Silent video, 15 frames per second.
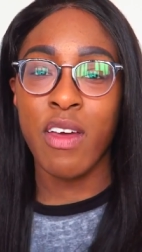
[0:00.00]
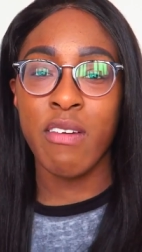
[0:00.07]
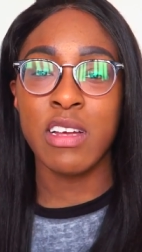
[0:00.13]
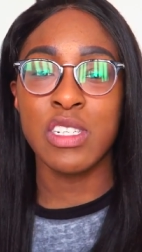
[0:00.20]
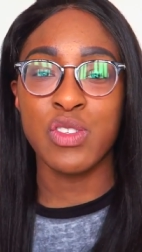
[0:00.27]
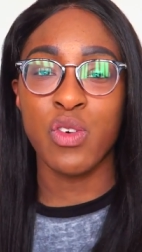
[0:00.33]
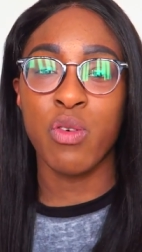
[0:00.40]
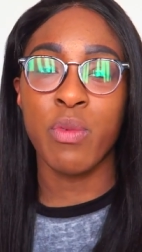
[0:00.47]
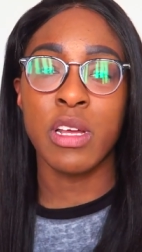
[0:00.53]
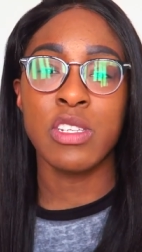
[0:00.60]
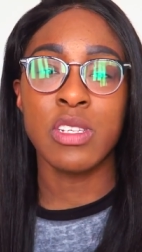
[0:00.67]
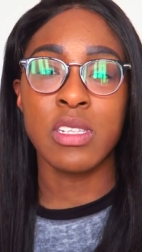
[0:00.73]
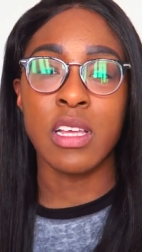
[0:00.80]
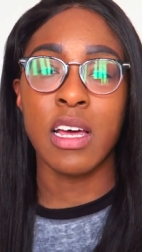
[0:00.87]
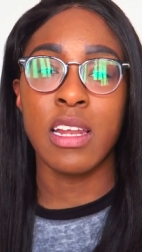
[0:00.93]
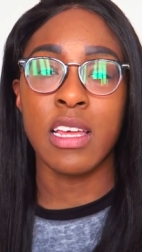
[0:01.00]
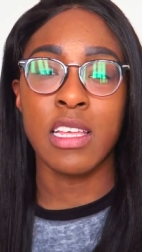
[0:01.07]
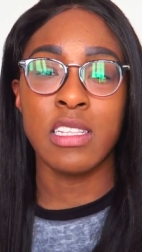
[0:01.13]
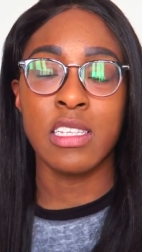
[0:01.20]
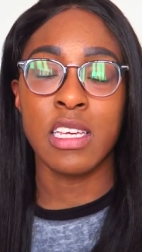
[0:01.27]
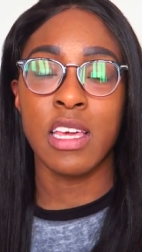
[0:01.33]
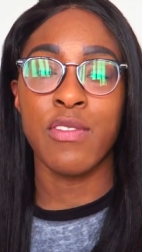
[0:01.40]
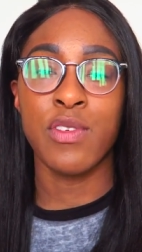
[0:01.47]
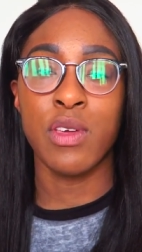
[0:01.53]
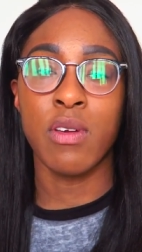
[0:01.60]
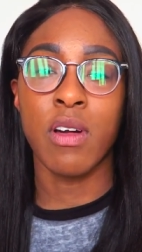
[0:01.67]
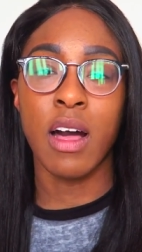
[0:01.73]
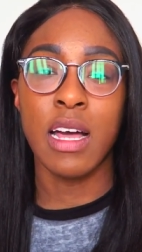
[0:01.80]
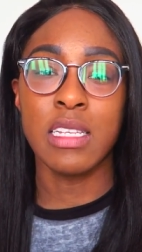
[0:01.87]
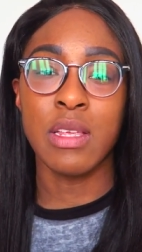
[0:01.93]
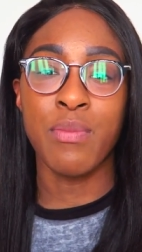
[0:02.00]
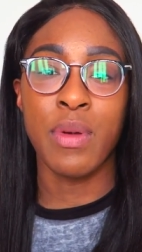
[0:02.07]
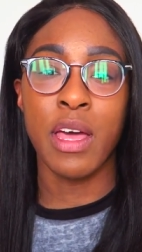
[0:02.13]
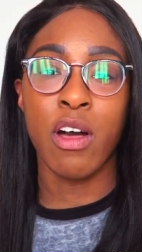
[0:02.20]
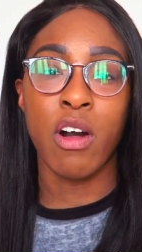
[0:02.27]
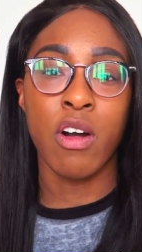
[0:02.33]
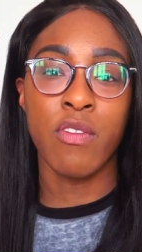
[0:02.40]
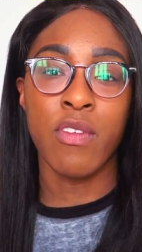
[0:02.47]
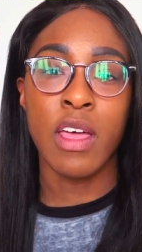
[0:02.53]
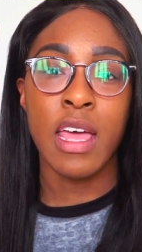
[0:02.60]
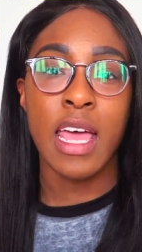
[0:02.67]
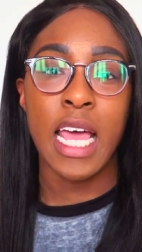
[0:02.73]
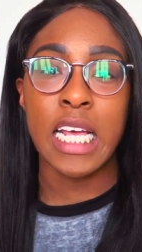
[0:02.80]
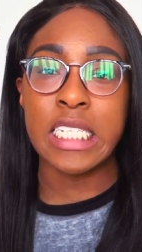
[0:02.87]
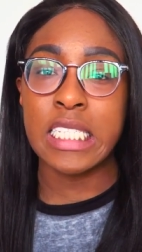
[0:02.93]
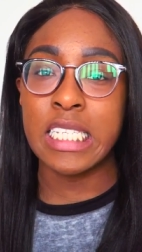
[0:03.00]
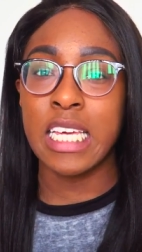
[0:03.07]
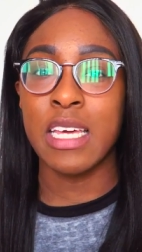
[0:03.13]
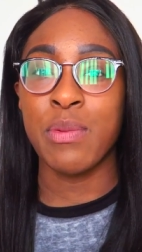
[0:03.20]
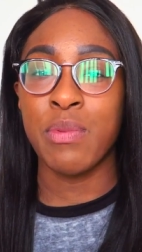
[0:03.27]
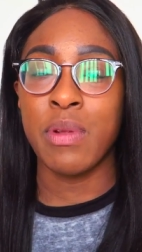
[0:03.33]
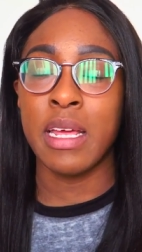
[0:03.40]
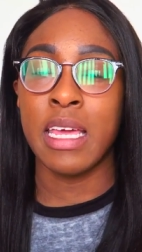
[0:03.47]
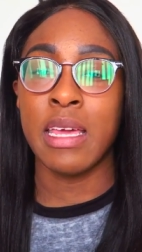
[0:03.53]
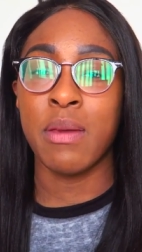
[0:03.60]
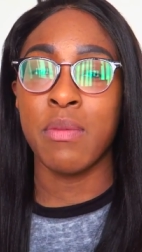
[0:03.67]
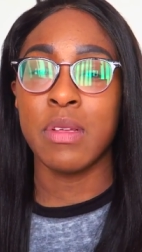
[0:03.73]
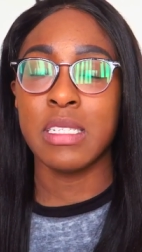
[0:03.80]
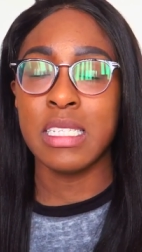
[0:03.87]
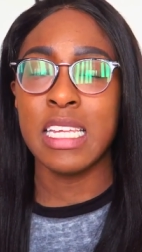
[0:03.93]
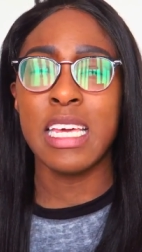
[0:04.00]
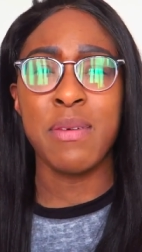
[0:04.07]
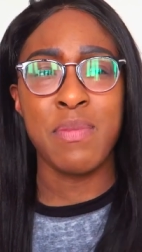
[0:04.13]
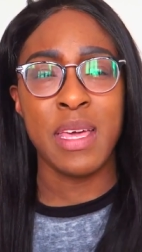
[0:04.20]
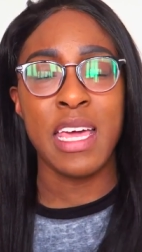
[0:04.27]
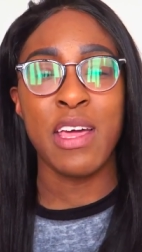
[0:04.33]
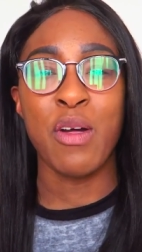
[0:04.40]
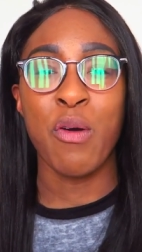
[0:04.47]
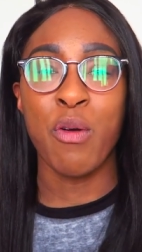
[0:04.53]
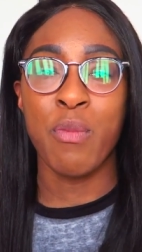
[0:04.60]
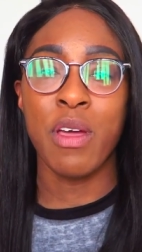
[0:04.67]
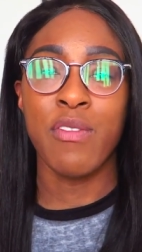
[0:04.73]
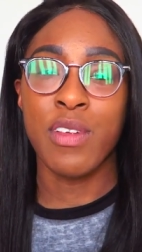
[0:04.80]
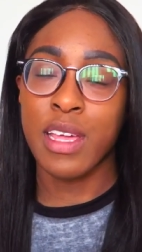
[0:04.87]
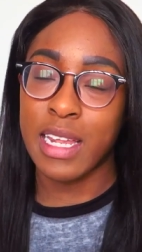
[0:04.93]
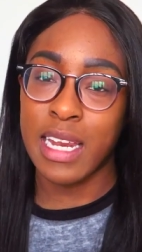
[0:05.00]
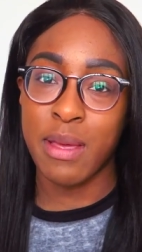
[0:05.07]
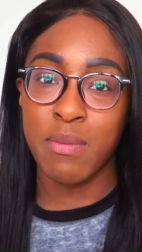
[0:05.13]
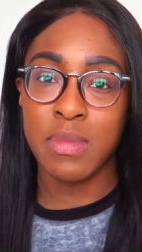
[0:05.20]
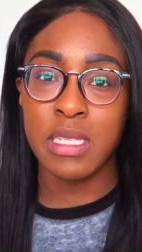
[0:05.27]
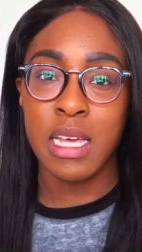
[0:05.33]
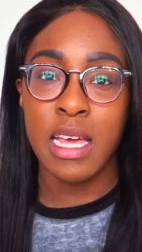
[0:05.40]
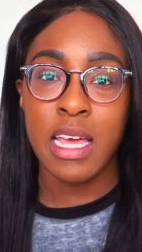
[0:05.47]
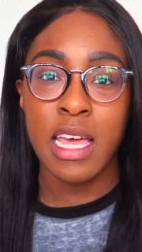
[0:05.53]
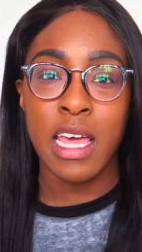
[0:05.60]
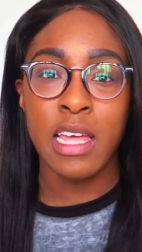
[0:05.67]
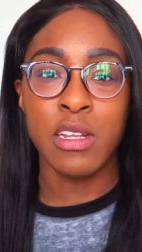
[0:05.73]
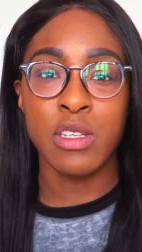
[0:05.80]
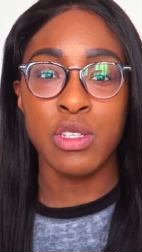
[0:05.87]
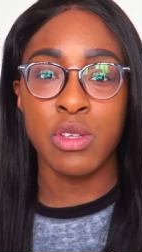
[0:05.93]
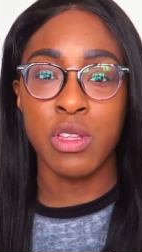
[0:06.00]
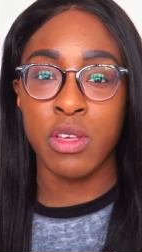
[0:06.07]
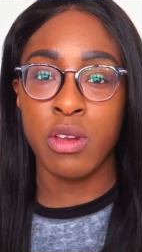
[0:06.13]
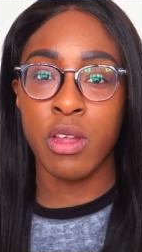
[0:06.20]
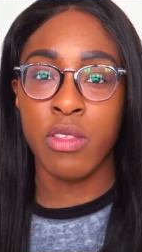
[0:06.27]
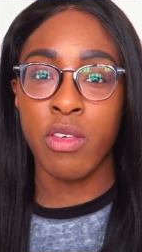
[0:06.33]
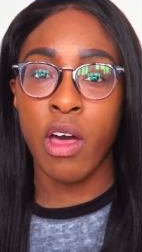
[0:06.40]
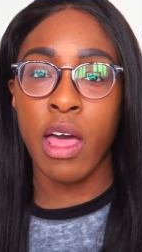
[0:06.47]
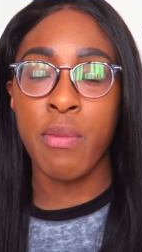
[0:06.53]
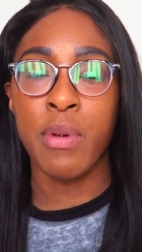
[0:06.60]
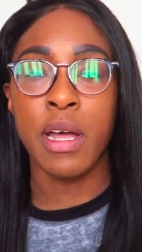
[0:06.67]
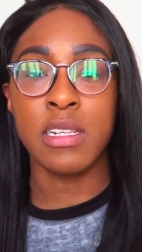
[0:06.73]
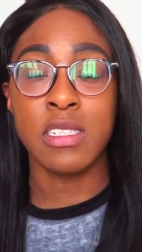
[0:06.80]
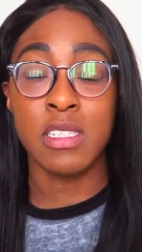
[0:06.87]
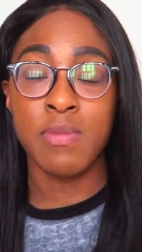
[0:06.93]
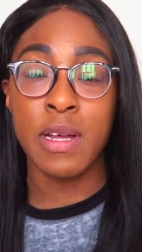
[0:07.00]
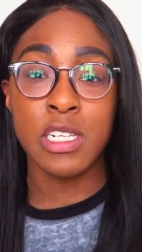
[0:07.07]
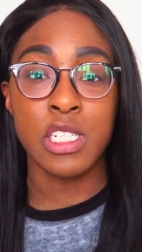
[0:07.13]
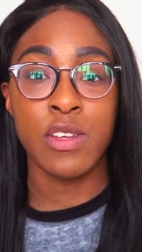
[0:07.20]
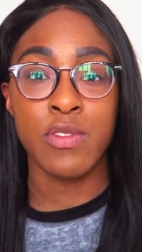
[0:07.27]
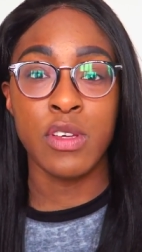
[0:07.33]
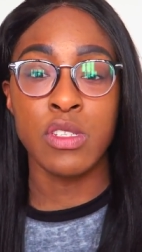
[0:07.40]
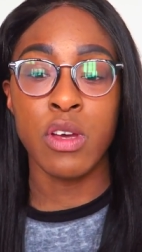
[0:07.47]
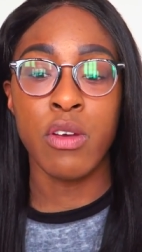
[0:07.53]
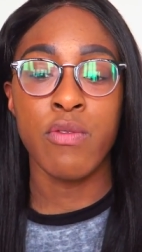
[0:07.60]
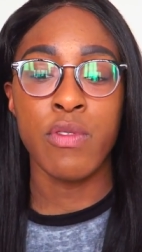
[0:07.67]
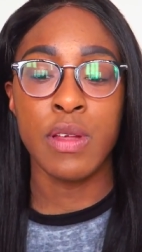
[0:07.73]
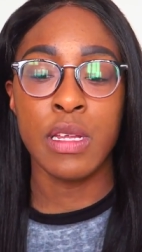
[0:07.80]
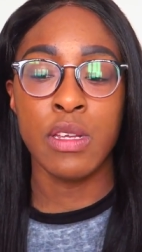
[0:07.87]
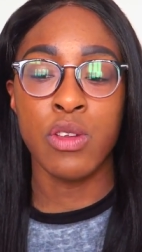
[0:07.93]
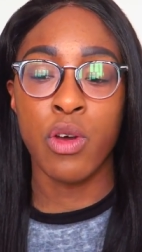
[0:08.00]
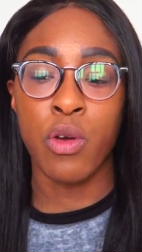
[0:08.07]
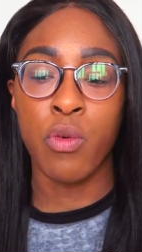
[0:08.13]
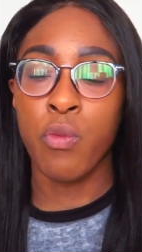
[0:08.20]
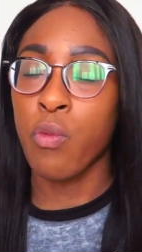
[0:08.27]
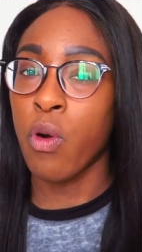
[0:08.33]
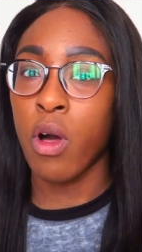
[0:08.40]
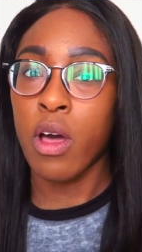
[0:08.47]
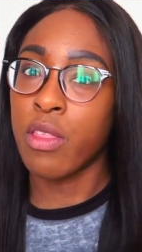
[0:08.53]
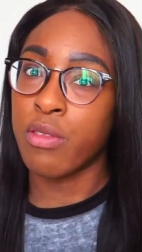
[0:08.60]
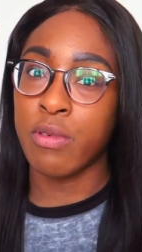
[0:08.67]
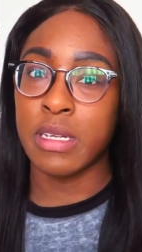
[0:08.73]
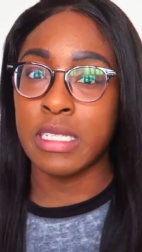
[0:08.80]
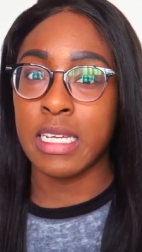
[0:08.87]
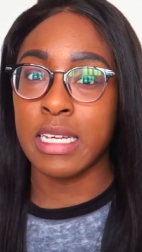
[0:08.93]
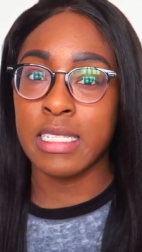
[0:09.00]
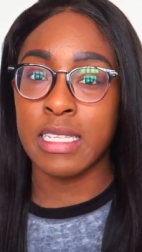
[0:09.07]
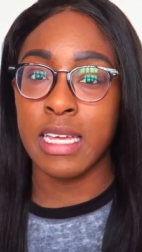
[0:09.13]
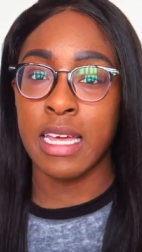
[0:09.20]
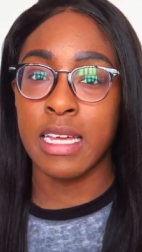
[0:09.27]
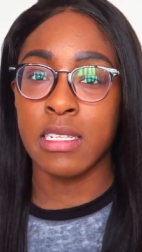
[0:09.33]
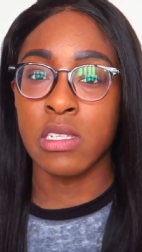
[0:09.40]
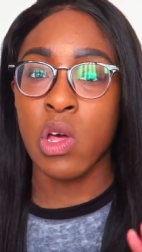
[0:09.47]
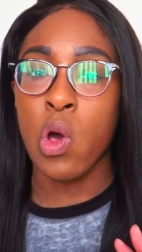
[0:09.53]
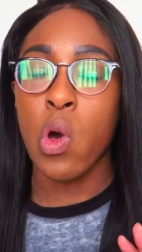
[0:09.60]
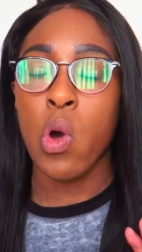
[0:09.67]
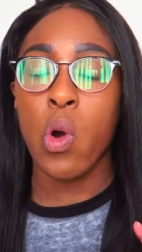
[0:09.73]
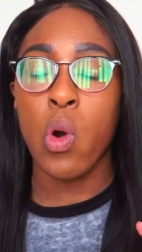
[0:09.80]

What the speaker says: Very short, but it's just kind of to give you guys a bit of a sneak peek or a bit of a glimpse into the unit that I purchased, especially if you don't really know what a 360 is,